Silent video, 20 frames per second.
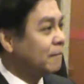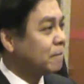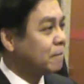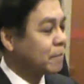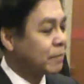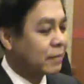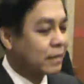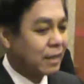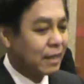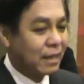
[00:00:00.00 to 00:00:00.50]

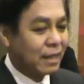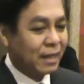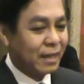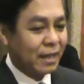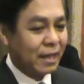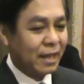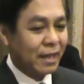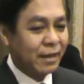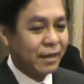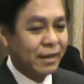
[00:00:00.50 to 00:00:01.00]

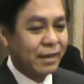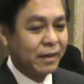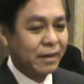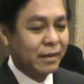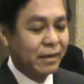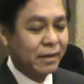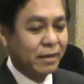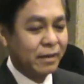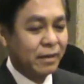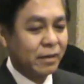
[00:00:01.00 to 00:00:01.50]
And
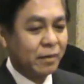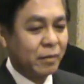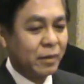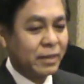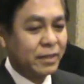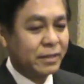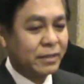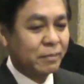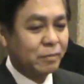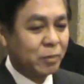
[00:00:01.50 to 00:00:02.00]
here,
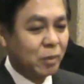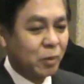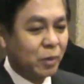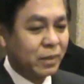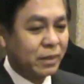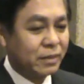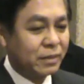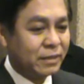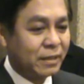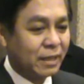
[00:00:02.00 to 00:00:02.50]
what is
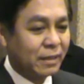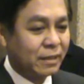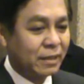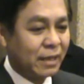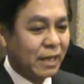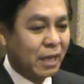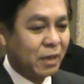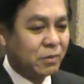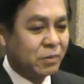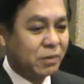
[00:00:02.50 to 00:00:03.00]
important is that
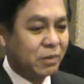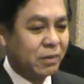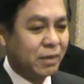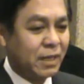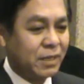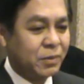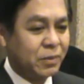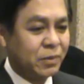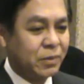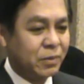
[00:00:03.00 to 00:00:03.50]
the Council
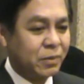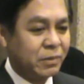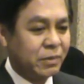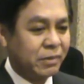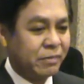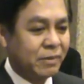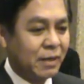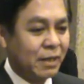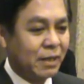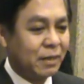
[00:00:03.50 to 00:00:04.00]
has to
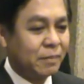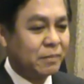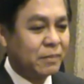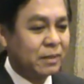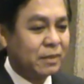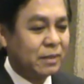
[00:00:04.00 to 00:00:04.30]
develop